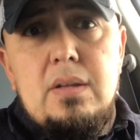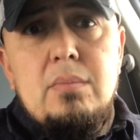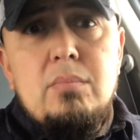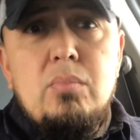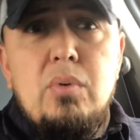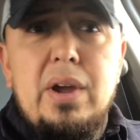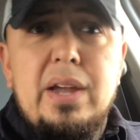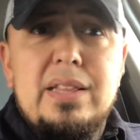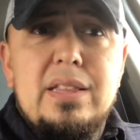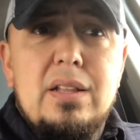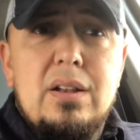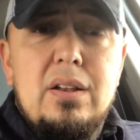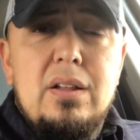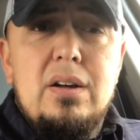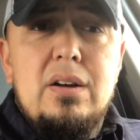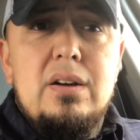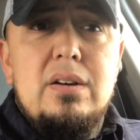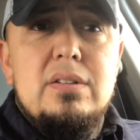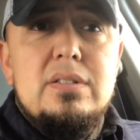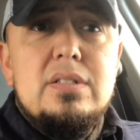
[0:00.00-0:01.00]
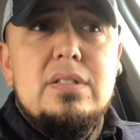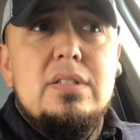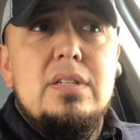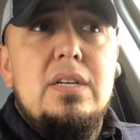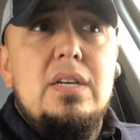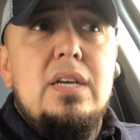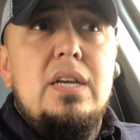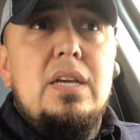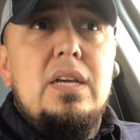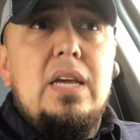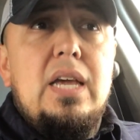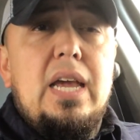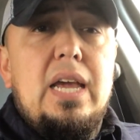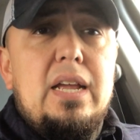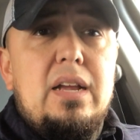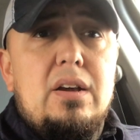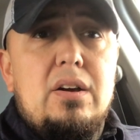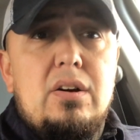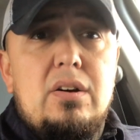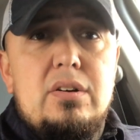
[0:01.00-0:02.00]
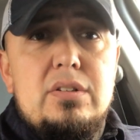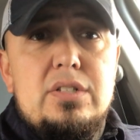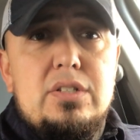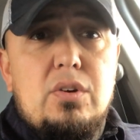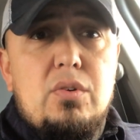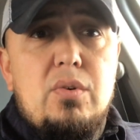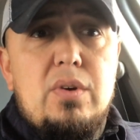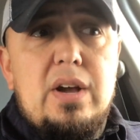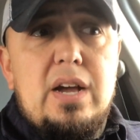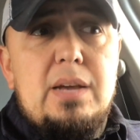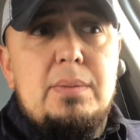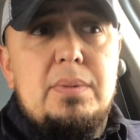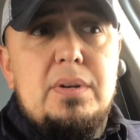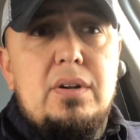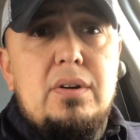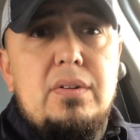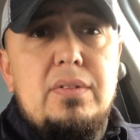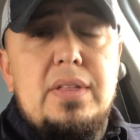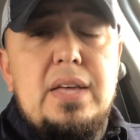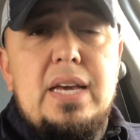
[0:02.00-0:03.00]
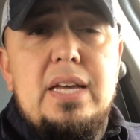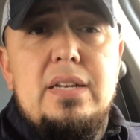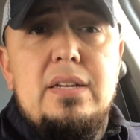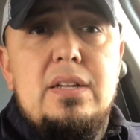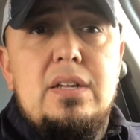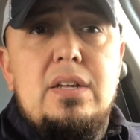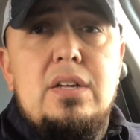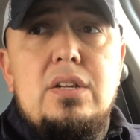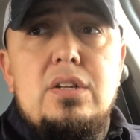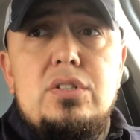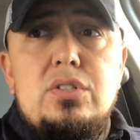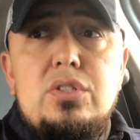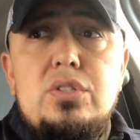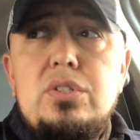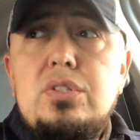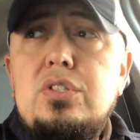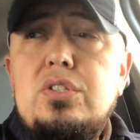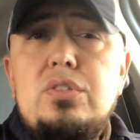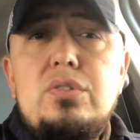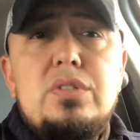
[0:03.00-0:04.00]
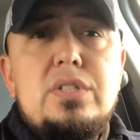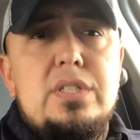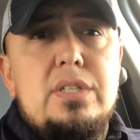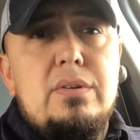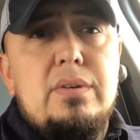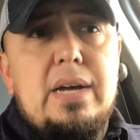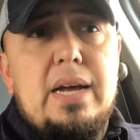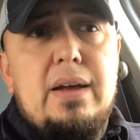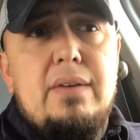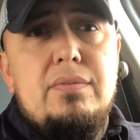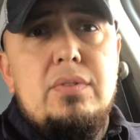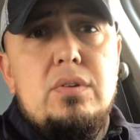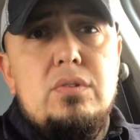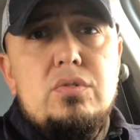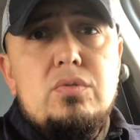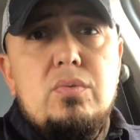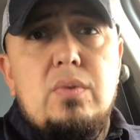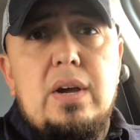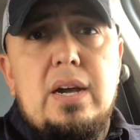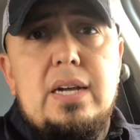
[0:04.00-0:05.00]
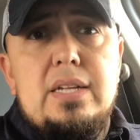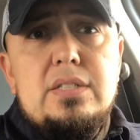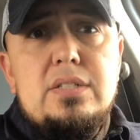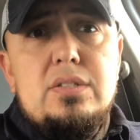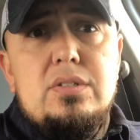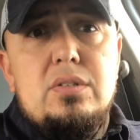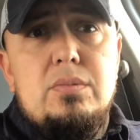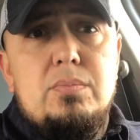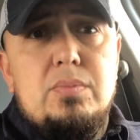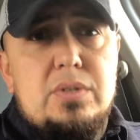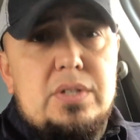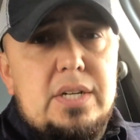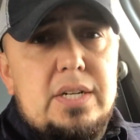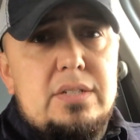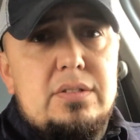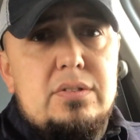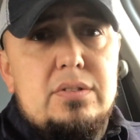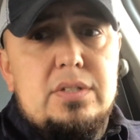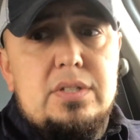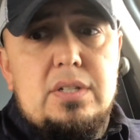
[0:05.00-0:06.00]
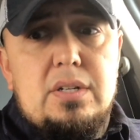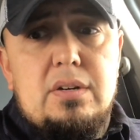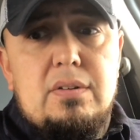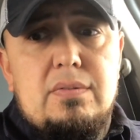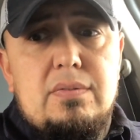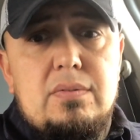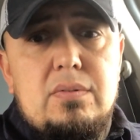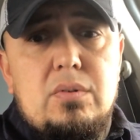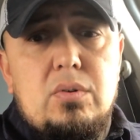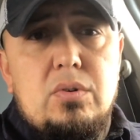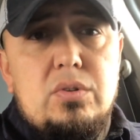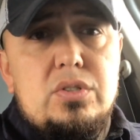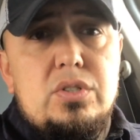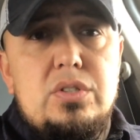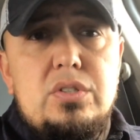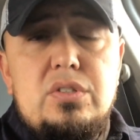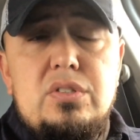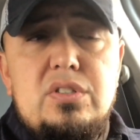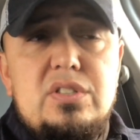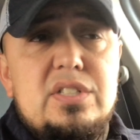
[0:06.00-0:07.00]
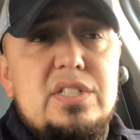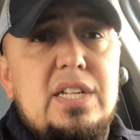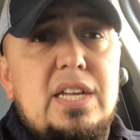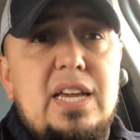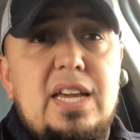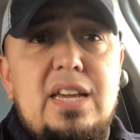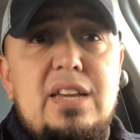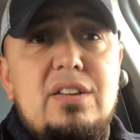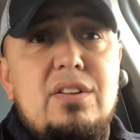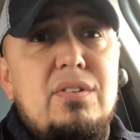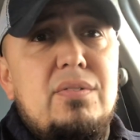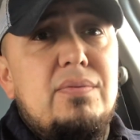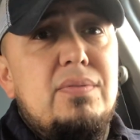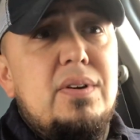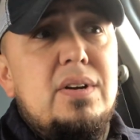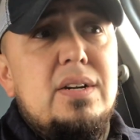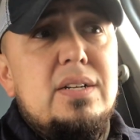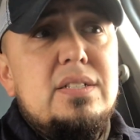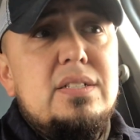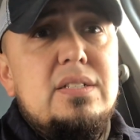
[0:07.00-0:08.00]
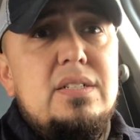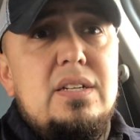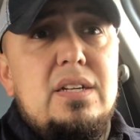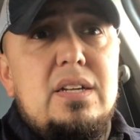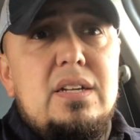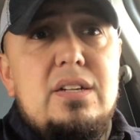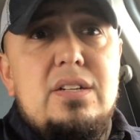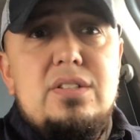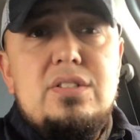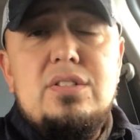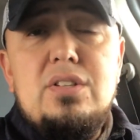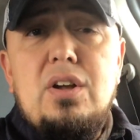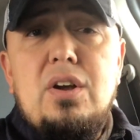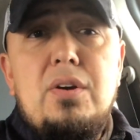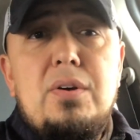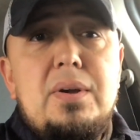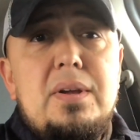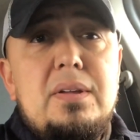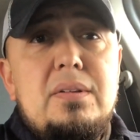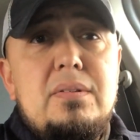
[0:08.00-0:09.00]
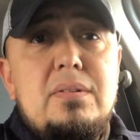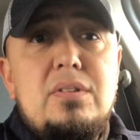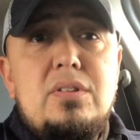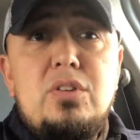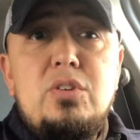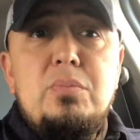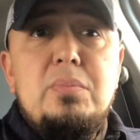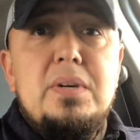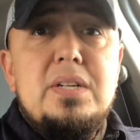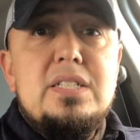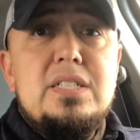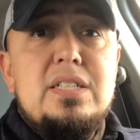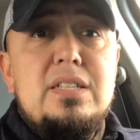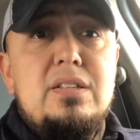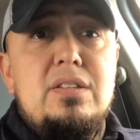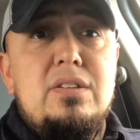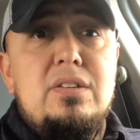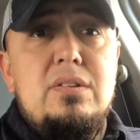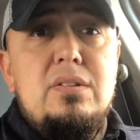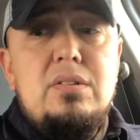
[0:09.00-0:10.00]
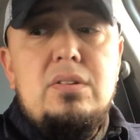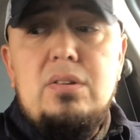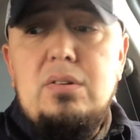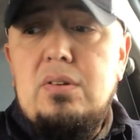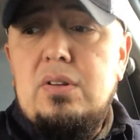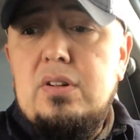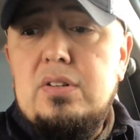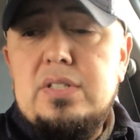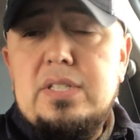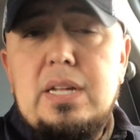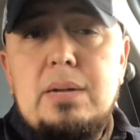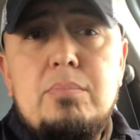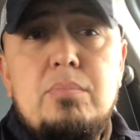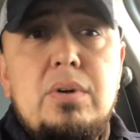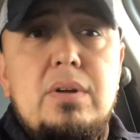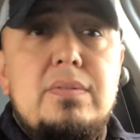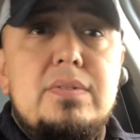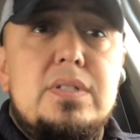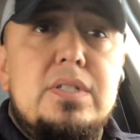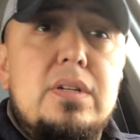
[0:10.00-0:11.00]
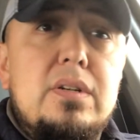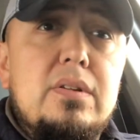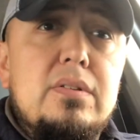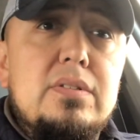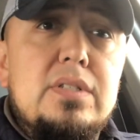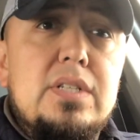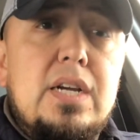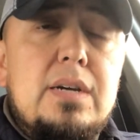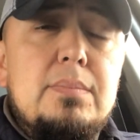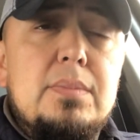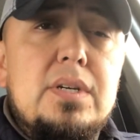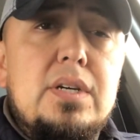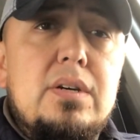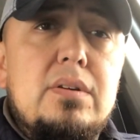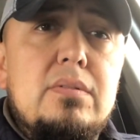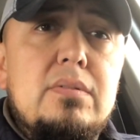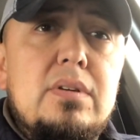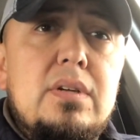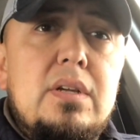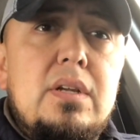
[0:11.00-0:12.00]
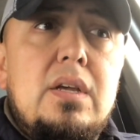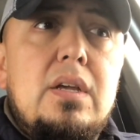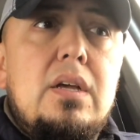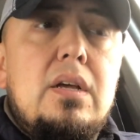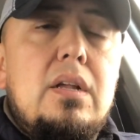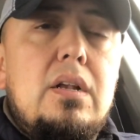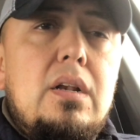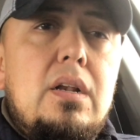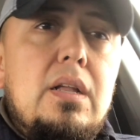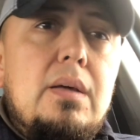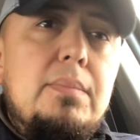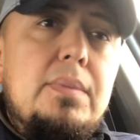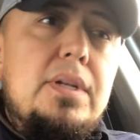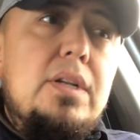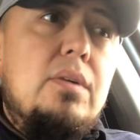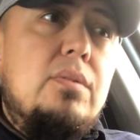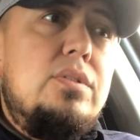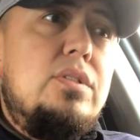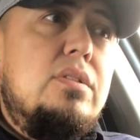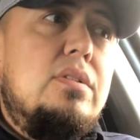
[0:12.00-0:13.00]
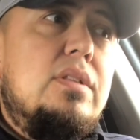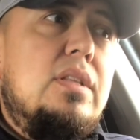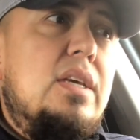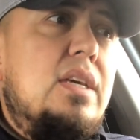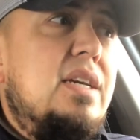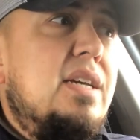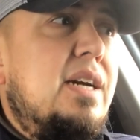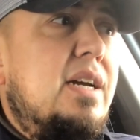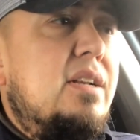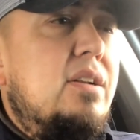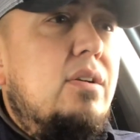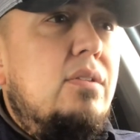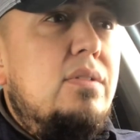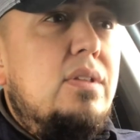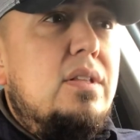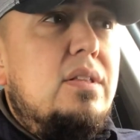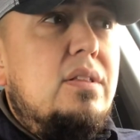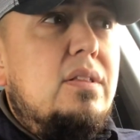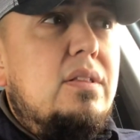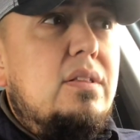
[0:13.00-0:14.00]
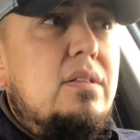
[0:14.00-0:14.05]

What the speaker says: break the laws and cause crime and all that, should you still have those rights to protect yourself? Or should you just say, "Hey, you're fucked. Sorry, you lost that privilege a long time ago"? Let me know what you think. I know that